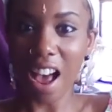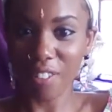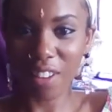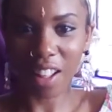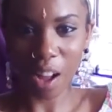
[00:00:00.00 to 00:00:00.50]

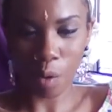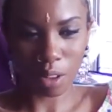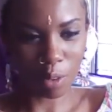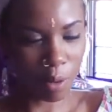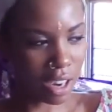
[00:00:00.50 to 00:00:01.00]
I felt like I
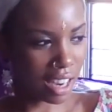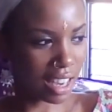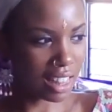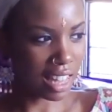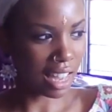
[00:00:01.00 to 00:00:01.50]
wasn't wearing
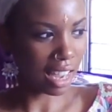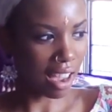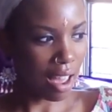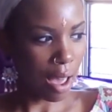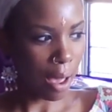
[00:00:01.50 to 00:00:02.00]
anything.